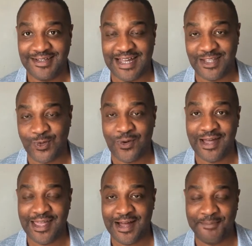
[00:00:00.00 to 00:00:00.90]
That's
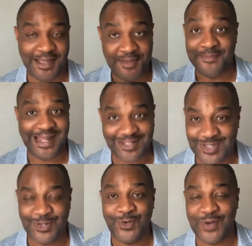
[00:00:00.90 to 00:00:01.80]
why I'm coming back
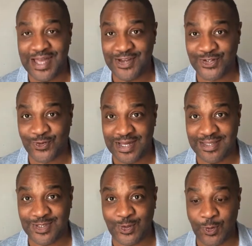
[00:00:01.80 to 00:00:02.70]
to you and
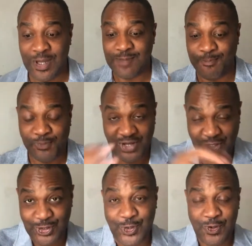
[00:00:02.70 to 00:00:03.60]
trying to
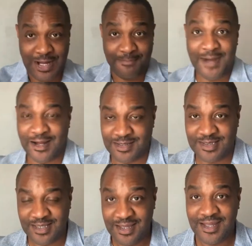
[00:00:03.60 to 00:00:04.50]
bring you
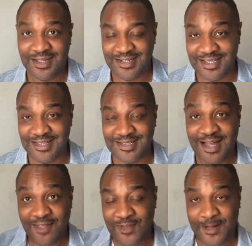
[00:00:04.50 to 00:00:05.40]
amongst these
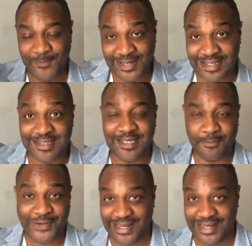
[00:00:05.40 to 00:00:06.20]
other LinkedIn